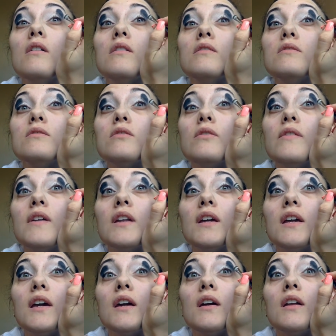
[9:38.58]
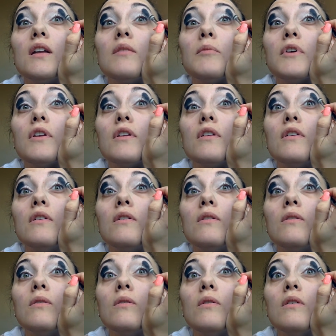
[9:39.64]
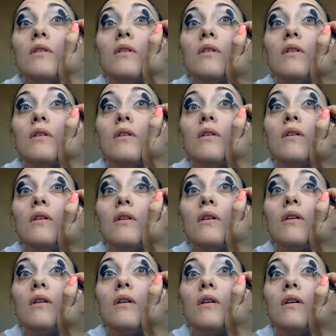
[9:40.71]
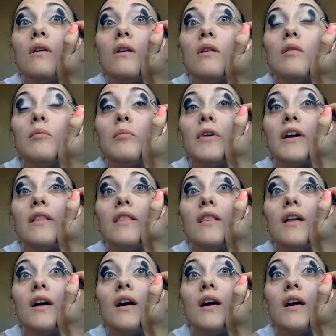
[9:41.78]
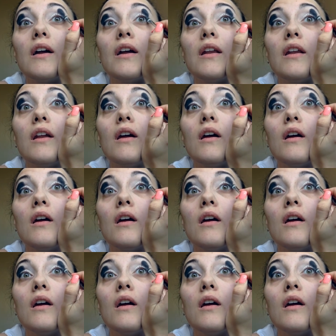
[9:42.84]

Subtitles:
So then again, I'm gonna do my line.